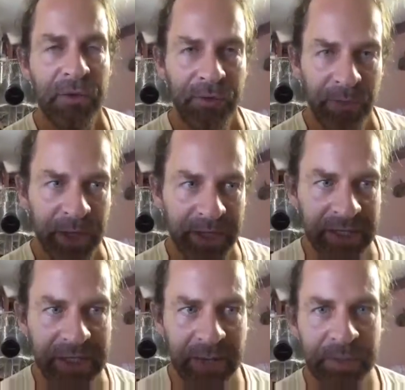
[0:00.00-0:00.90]
from
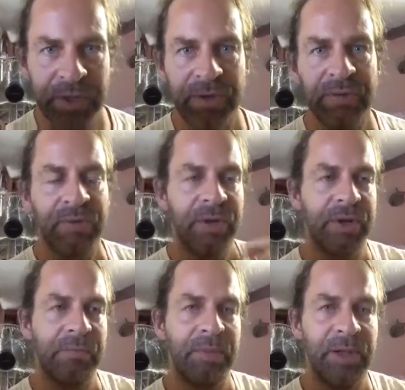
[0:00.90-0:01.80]
conception through to
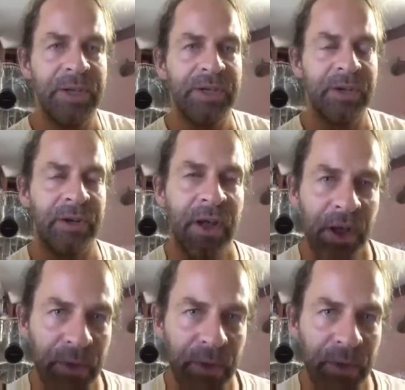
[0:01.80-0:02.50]
completion